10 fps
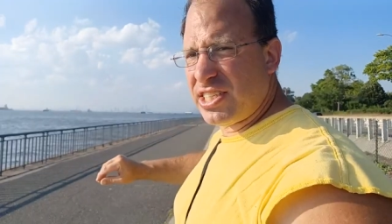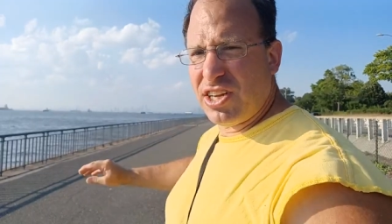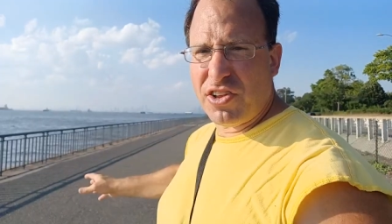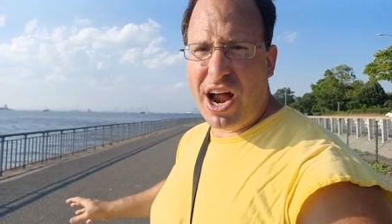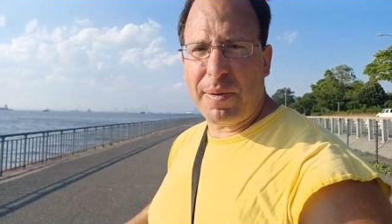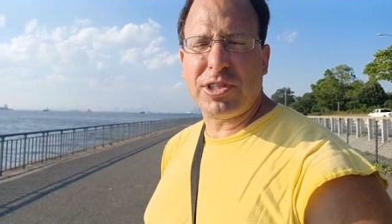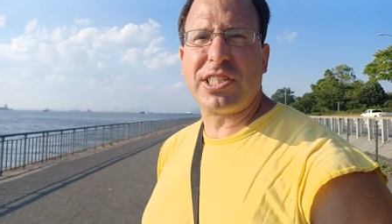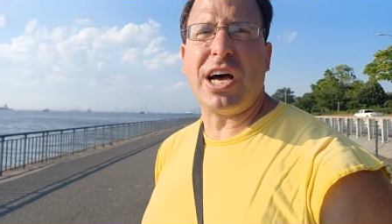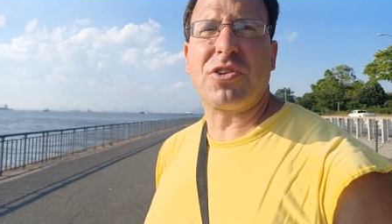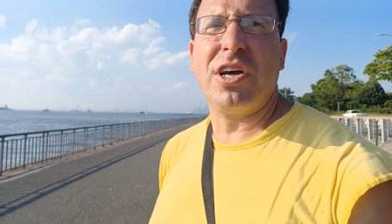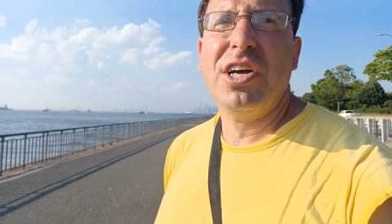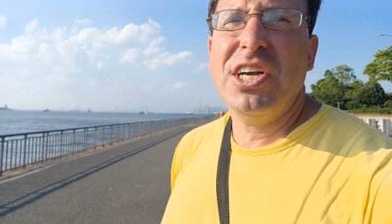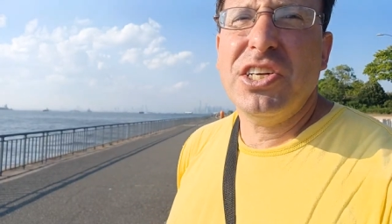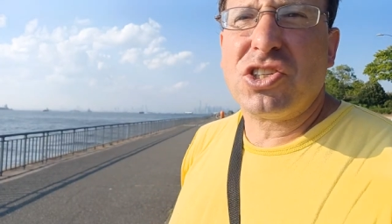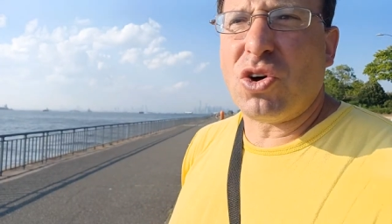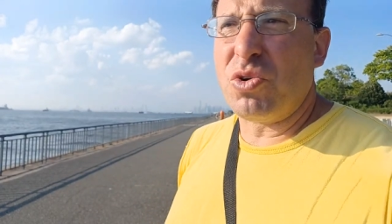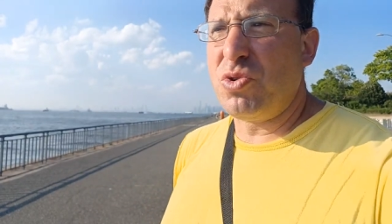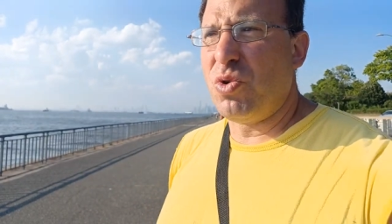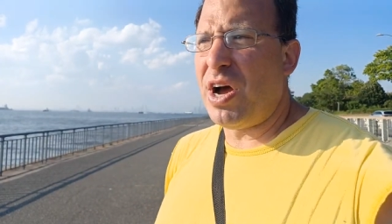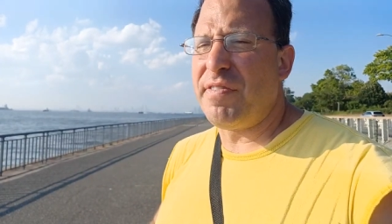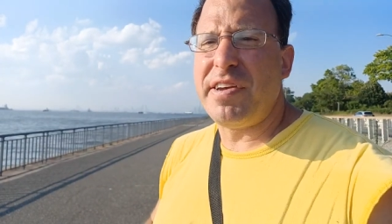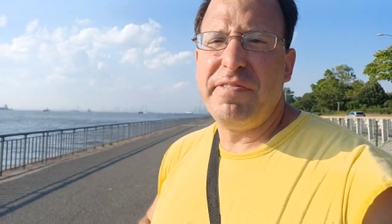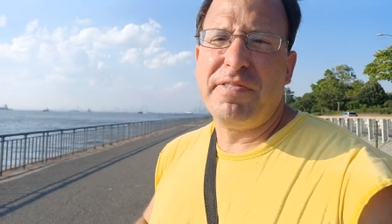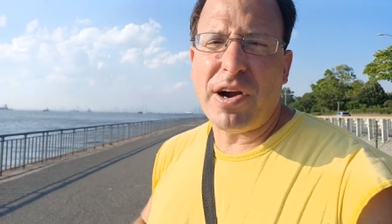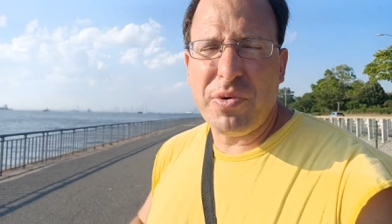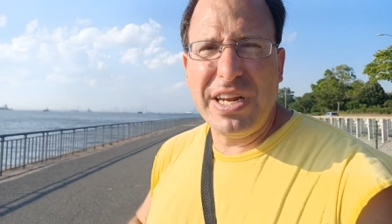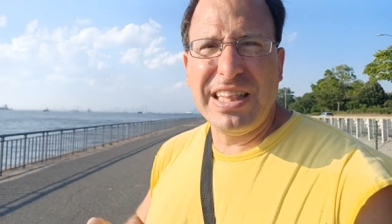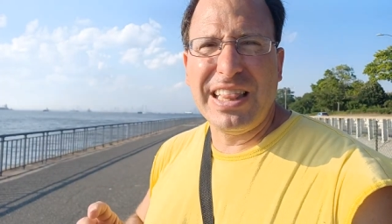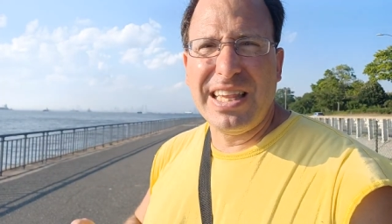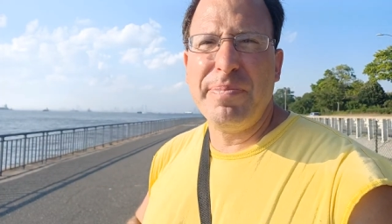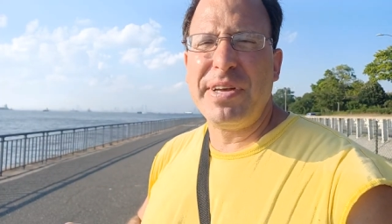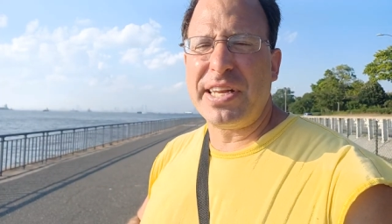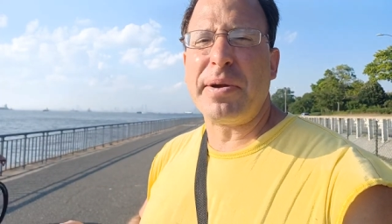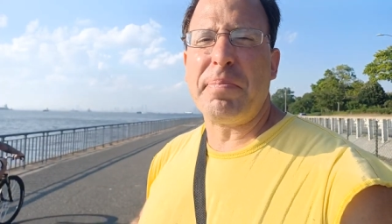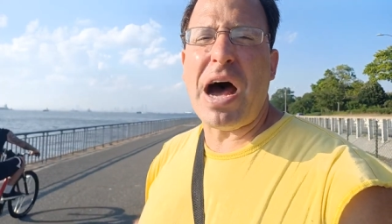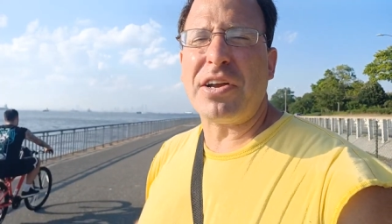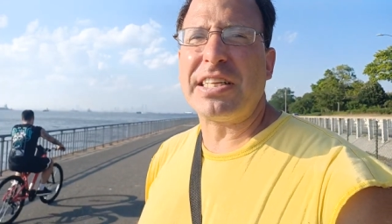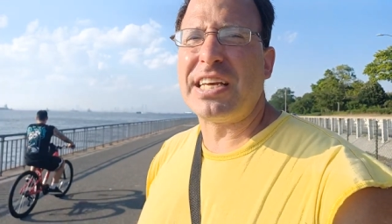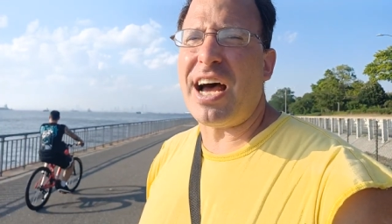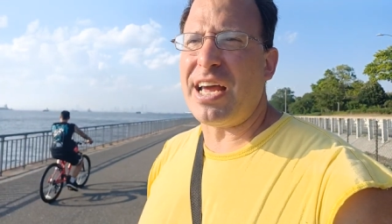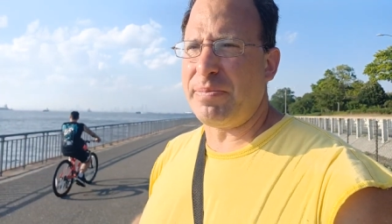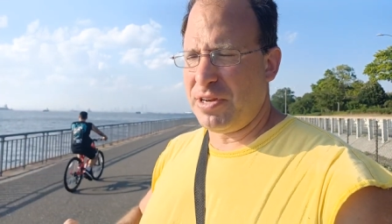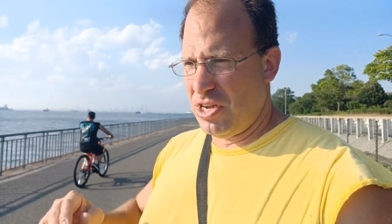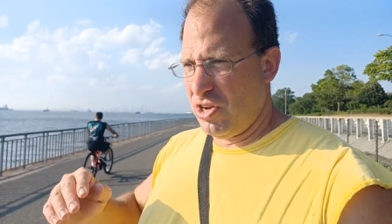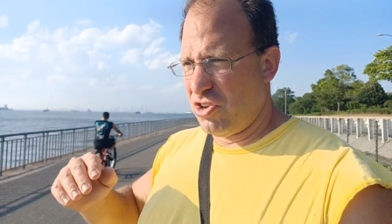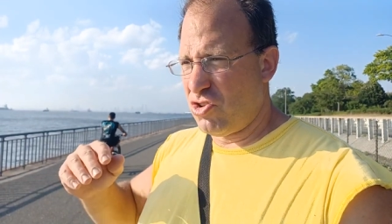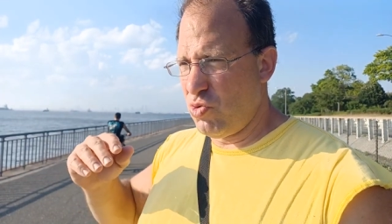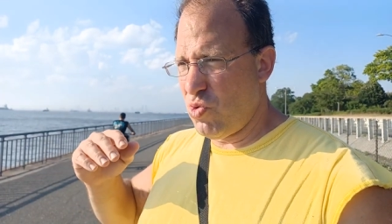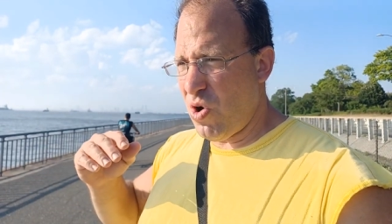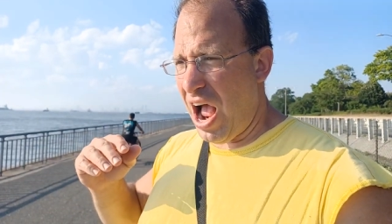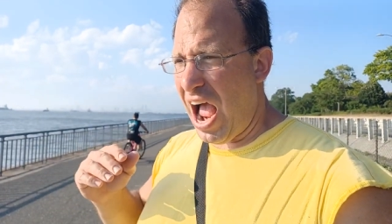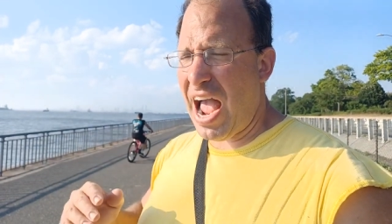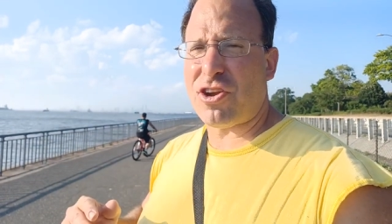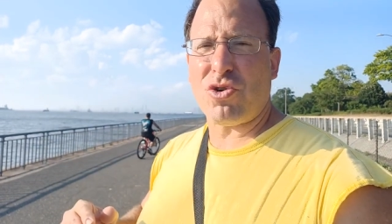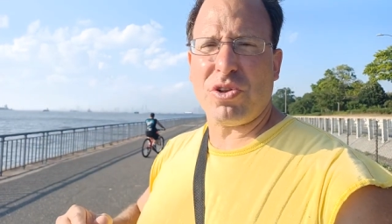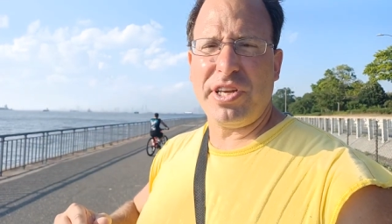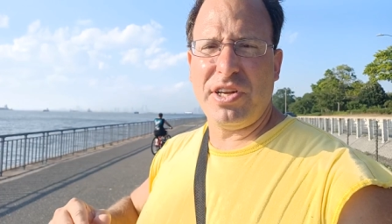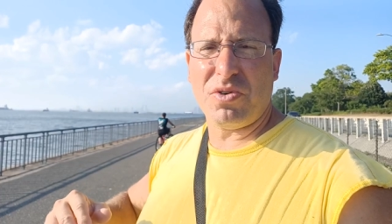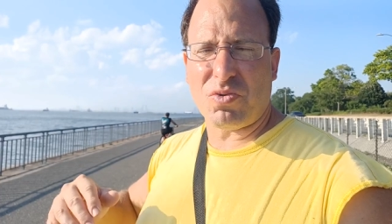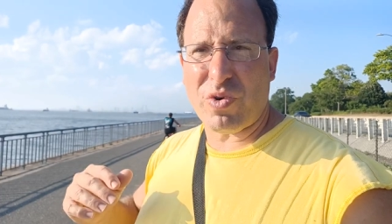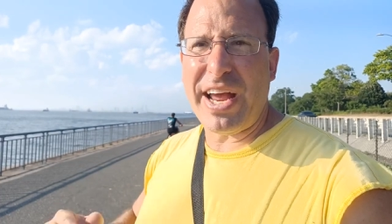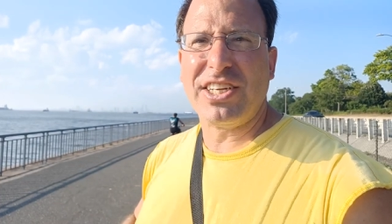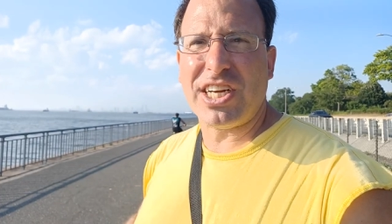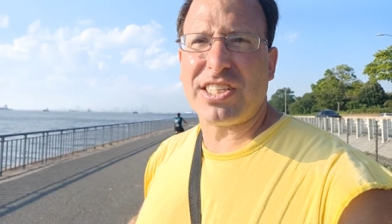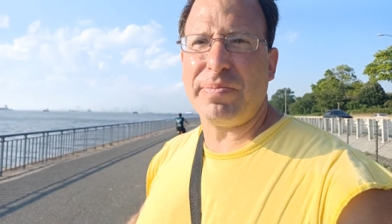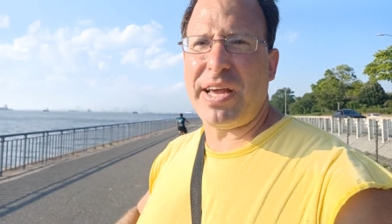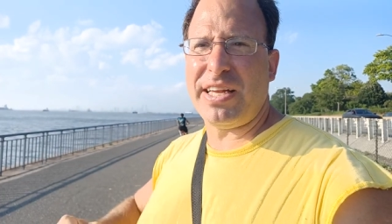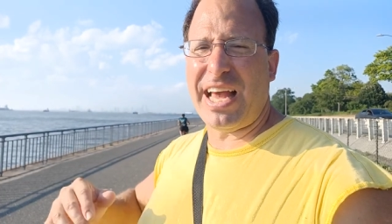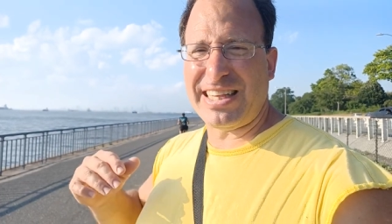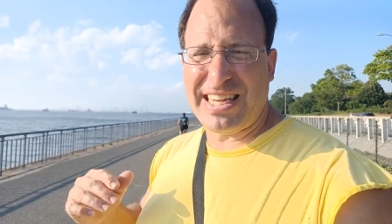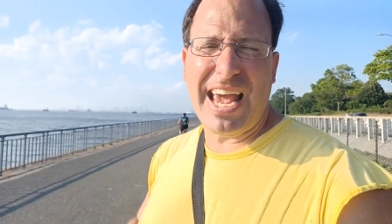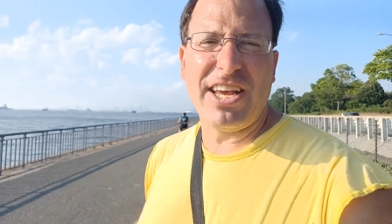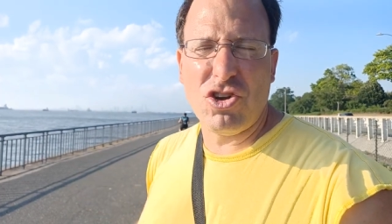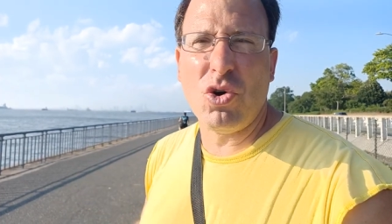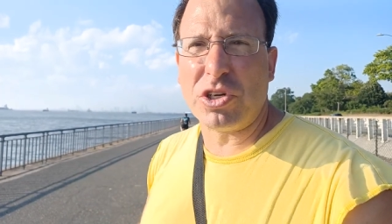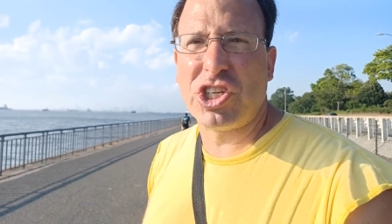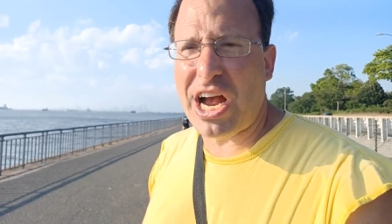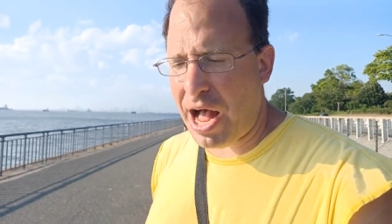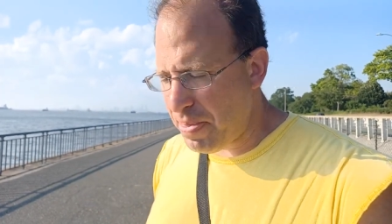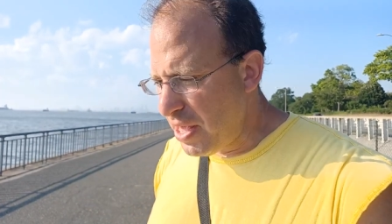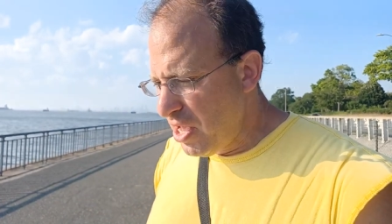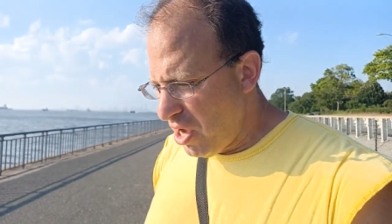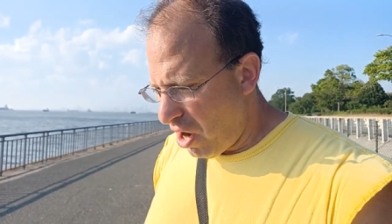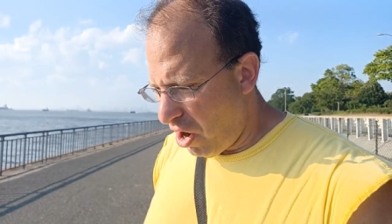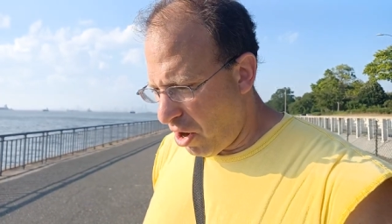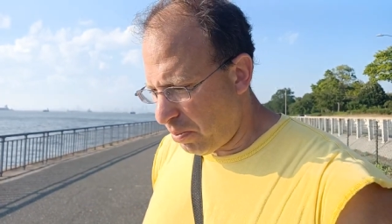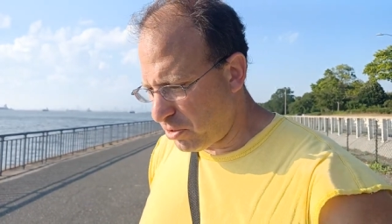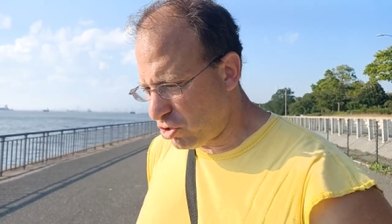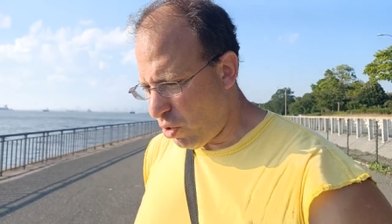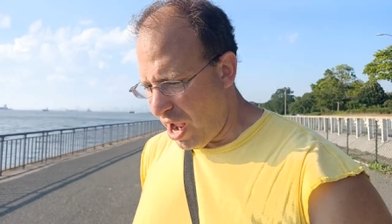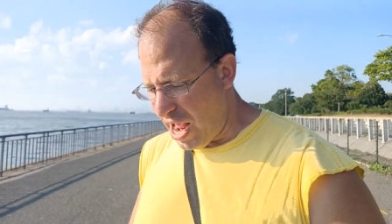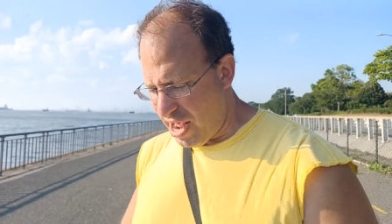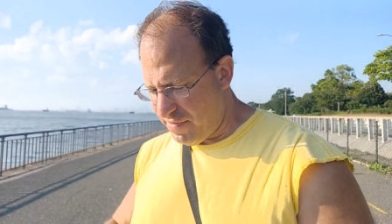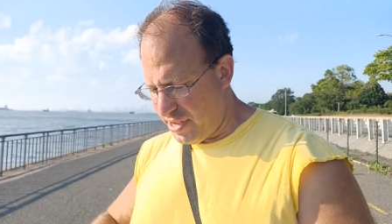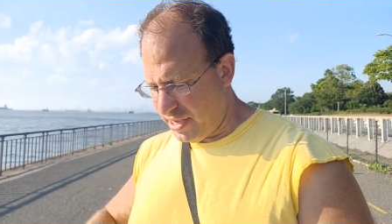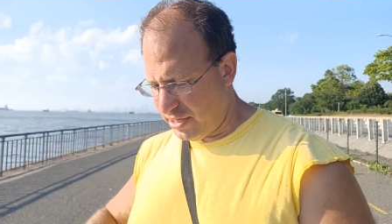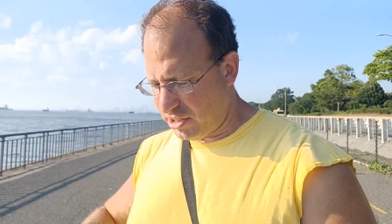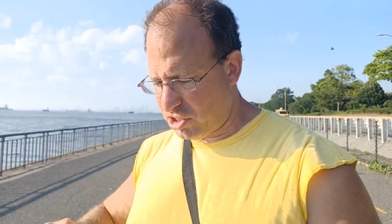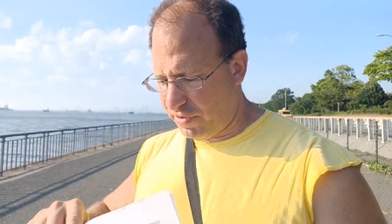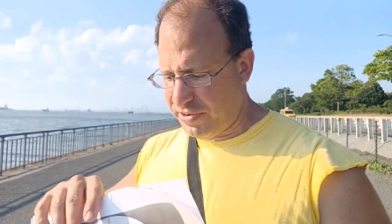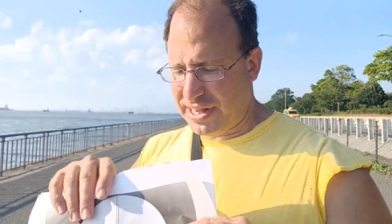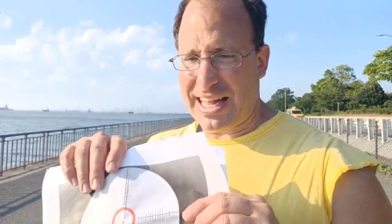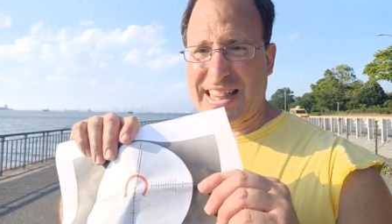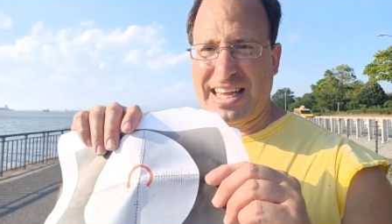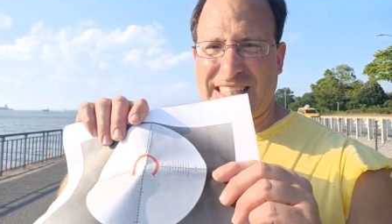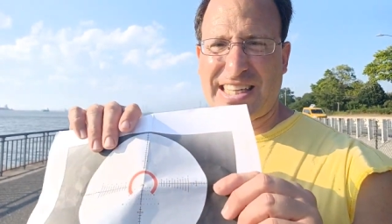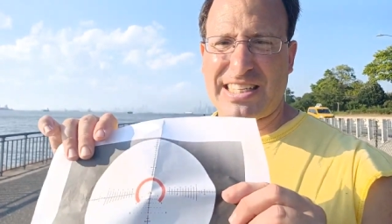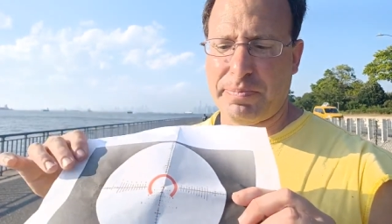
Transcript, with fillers: and other objects out there, so you have a very limited amount of time to accurately range estimate and take your shot. So having something like this that's